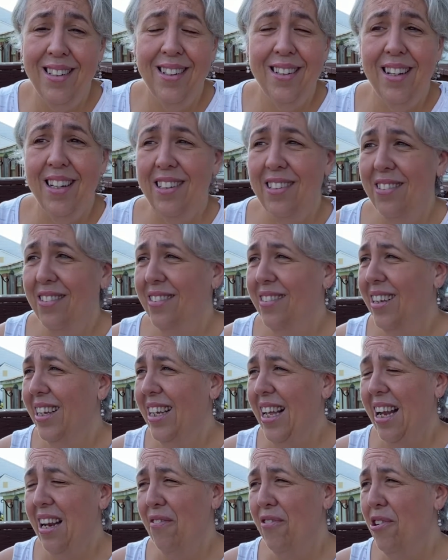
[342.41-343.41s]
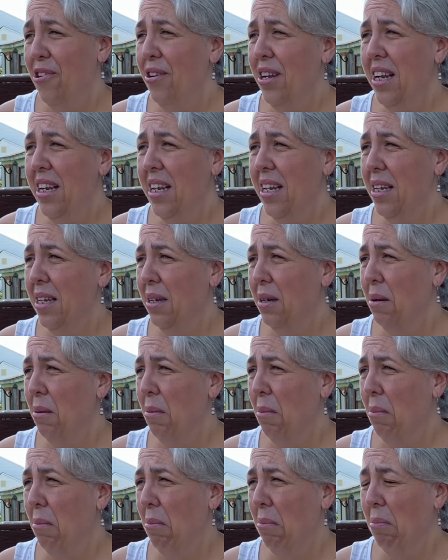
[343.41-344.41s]
Like, again, if you're
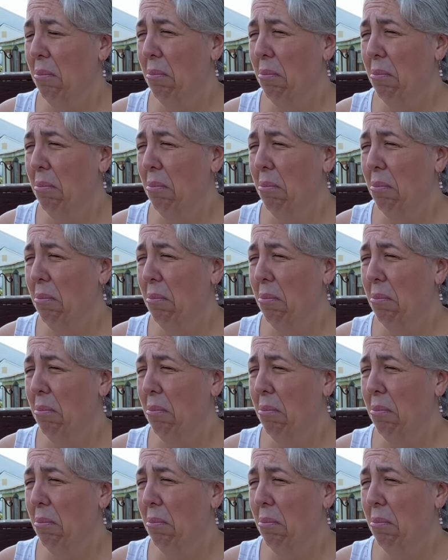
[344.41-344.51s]
eating